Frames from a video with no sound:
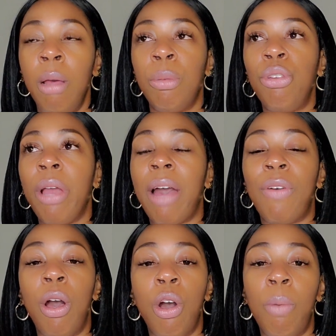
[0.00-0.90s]
But you can have a
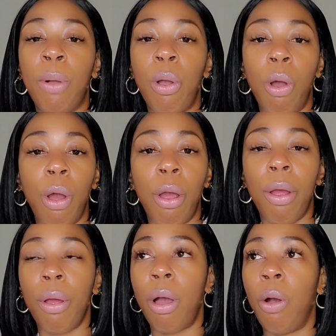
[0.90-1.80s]
home, a
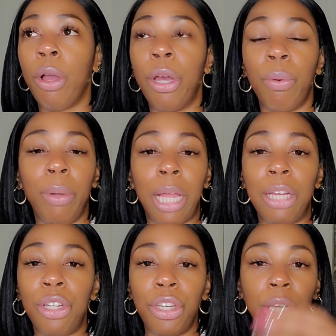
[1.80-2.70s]
car, a good
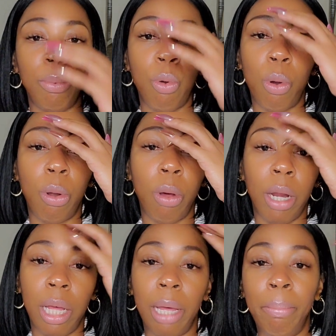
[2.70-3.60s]
relationship going on,
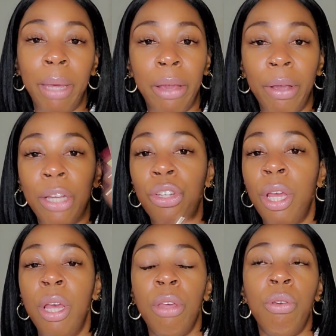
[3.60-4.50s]
a good marriage.
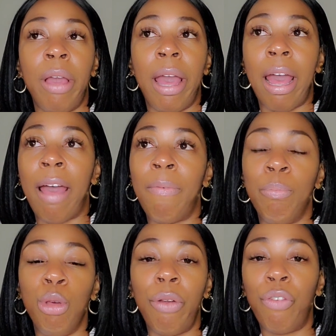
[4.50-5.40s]
You can have
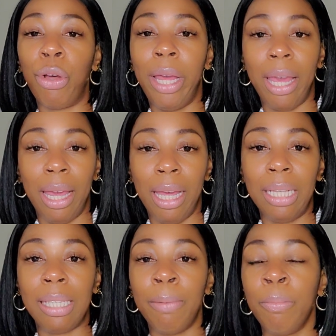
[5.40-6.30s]
beautiful
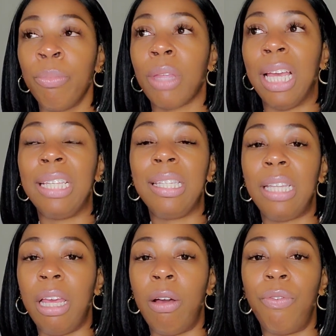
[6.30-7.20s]
kids. And
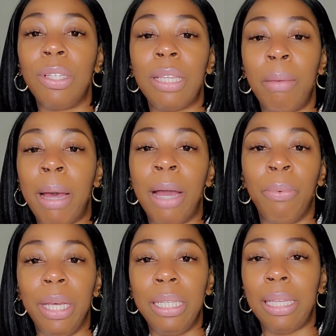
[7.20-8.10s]
still, for some odd
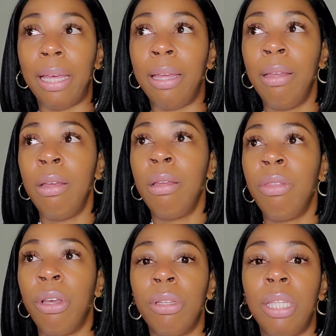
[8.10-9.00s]
reason,
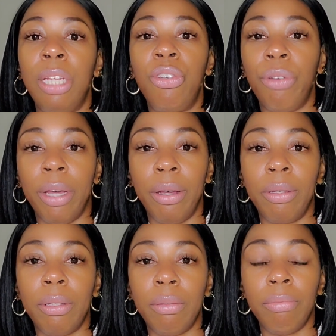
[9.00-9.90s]
there's these
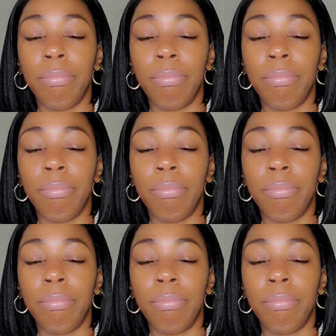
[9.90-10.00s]
triggers.